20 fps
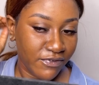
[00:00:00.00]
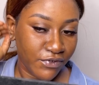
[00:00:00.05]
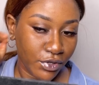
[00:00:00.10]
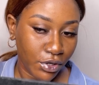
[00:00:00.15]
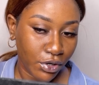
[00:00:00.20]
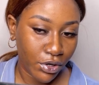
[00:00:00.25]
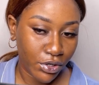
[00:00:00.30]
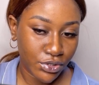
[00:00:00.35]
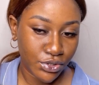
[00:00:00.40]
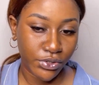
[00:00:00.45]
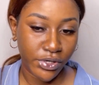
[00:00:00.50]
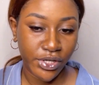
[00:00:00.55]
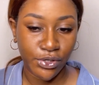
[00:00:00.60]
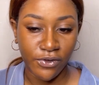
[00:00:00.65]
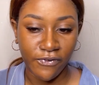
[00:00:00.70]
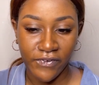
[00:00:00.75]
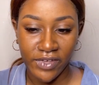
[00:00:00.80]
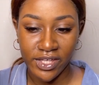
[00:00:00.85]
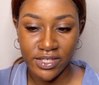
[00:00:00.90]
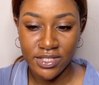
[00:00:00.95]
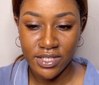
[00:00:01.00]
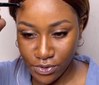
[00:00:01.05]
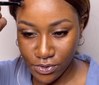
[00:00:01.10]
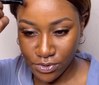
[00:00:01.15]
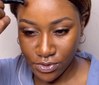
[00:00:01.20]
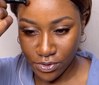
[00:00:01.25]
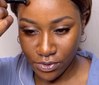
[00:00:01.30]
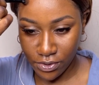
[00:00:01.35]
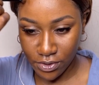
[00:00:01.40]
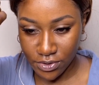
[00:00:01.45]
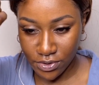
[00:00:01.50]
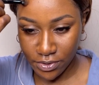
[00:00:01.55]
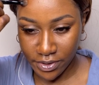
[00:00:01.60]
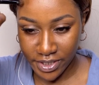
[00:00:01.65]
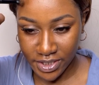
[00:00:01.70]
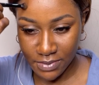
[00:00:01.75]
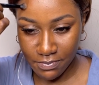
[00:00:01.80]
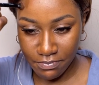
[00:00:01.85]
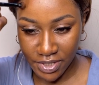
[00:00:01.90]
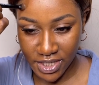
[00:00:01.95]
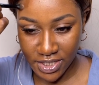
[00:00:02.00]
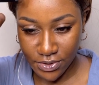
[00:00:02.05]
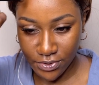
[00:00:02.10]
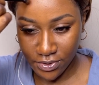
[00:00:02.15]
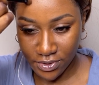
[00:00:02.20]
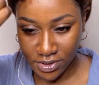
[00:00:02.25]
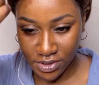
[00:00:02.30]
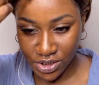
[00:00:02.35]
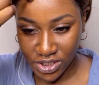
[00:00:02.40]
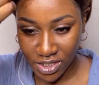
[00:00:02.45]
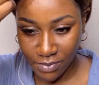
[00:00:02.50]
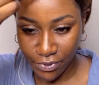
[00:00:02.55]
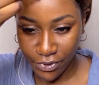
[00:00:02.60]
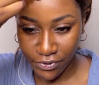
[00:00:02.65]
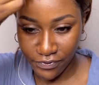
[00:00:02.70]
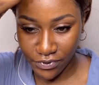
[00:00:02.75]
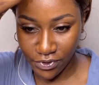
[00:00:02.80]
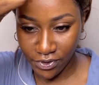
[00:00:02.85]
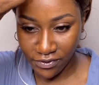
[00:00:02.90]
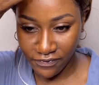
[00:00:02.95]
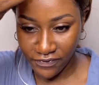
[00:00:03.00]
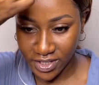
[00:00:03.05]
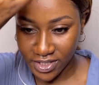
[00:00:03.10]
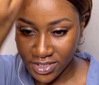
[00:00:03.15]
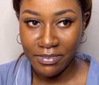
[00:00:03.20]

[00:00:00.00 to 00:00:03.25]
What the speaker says: you're contouring your face, you should contour it based on the shape of your face.